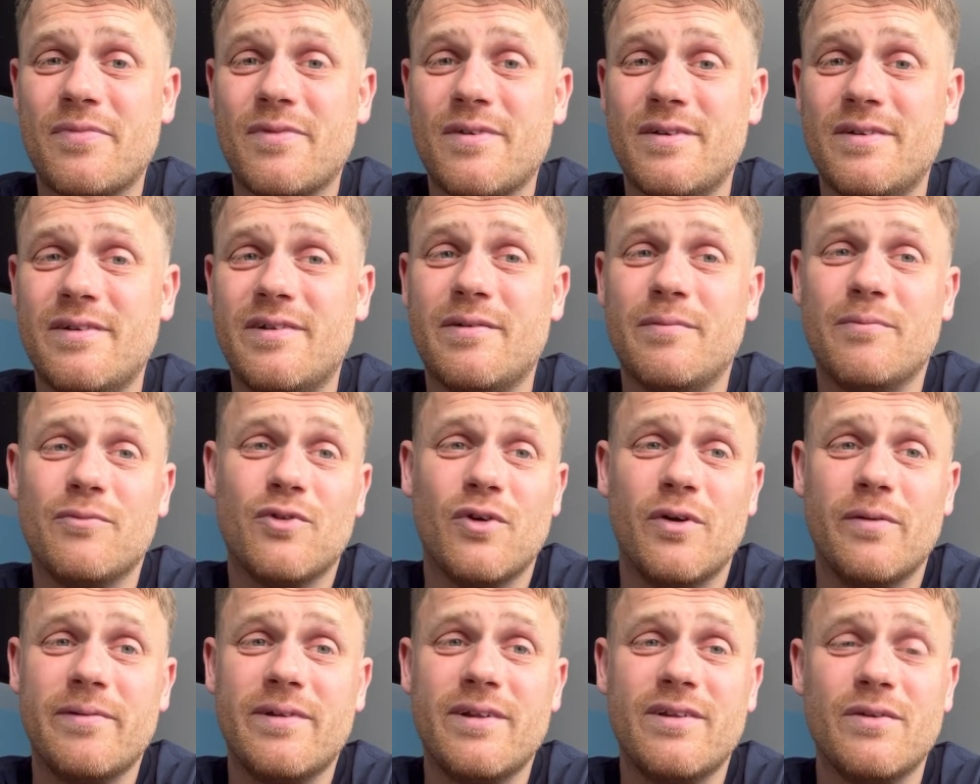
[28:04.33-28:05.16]
and
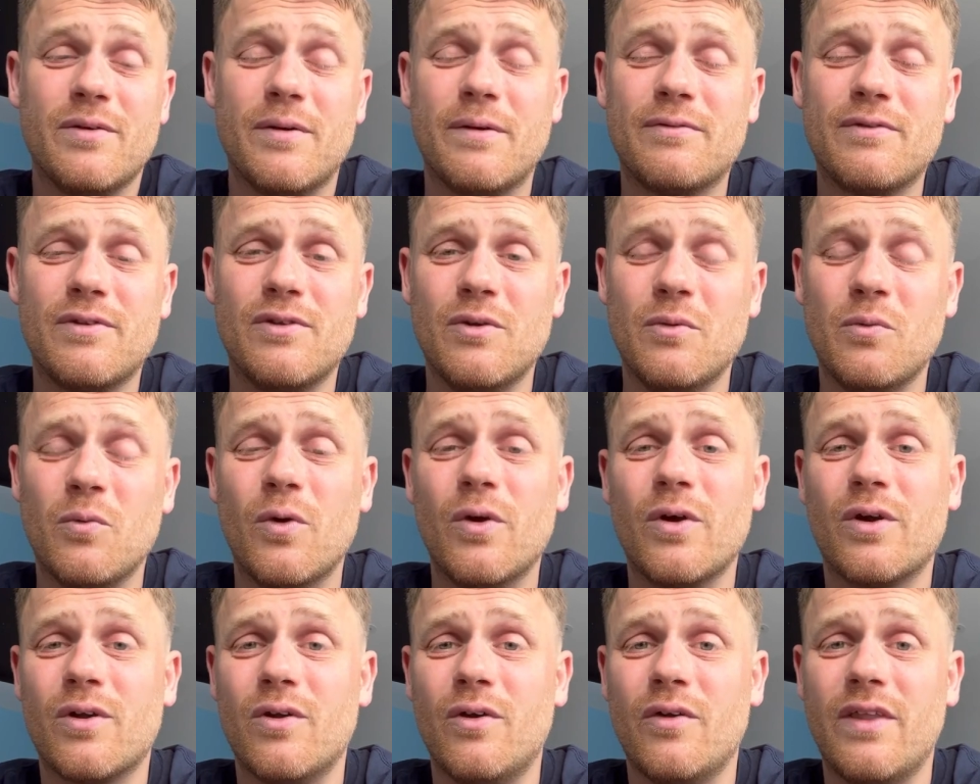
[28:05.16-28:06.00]
sometimes you do have to do
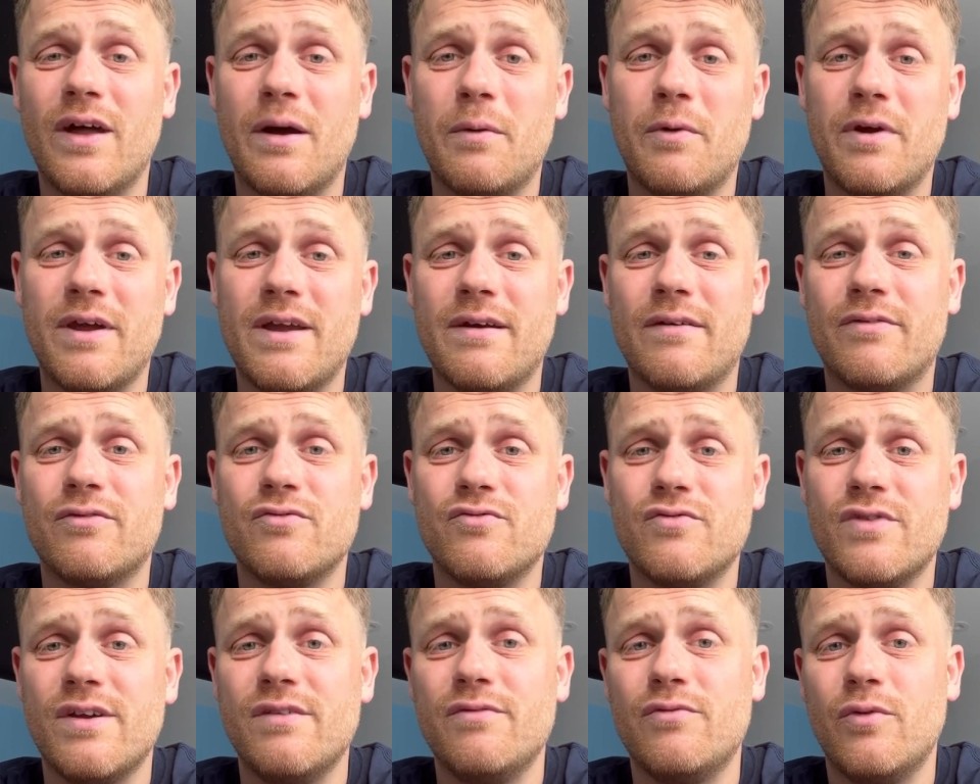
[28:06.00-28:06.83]
work like that where you have to
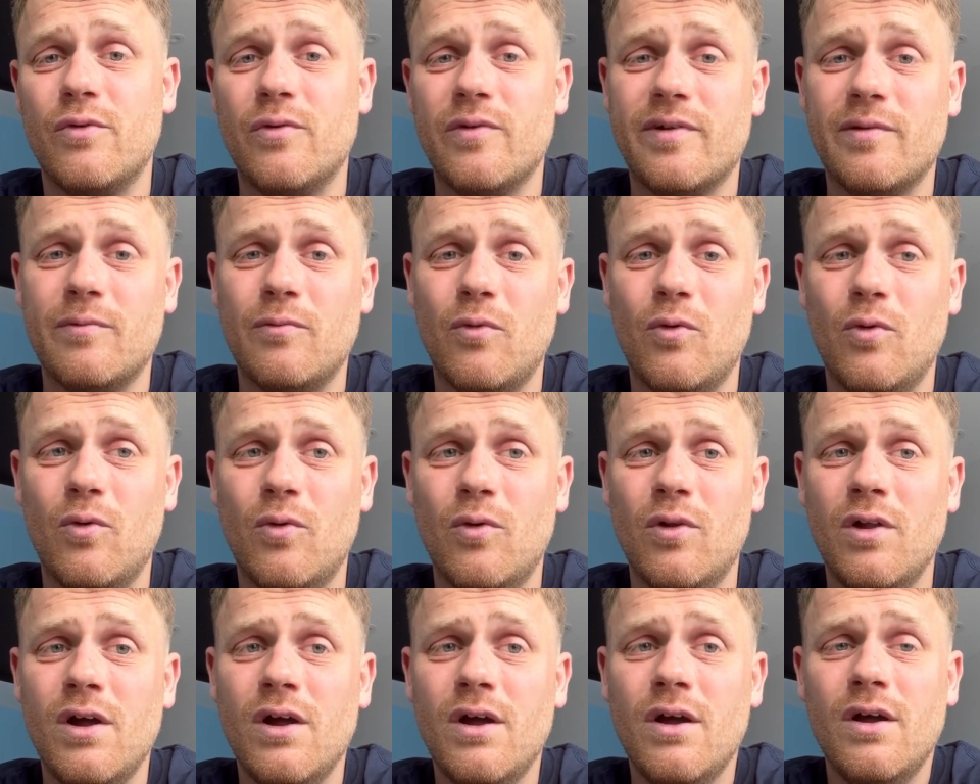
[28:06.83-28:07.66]
reinforce the
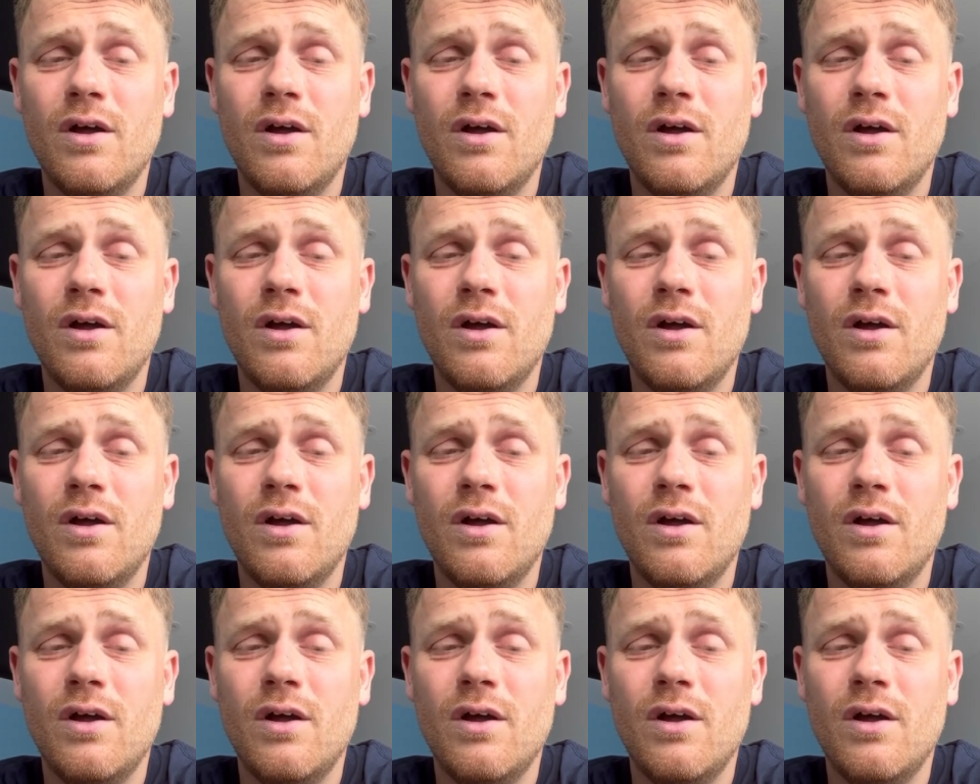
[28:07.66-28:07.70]
wall